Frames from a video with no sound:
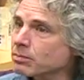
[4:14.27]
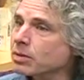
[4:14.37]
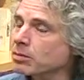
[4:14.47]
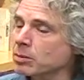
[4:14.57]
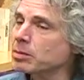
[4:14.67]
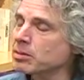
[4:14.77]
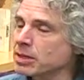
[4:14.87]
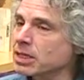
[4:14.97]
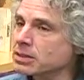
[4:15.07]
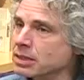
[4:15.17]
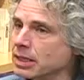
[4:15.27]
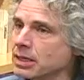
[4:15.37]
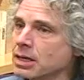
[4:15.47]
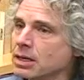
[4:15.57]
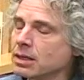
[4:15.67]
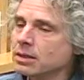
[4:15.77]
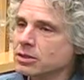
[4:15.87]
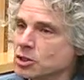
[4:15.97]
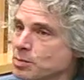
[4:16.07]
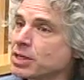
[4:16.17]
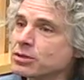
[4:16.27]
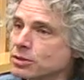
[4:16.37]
probably because they speak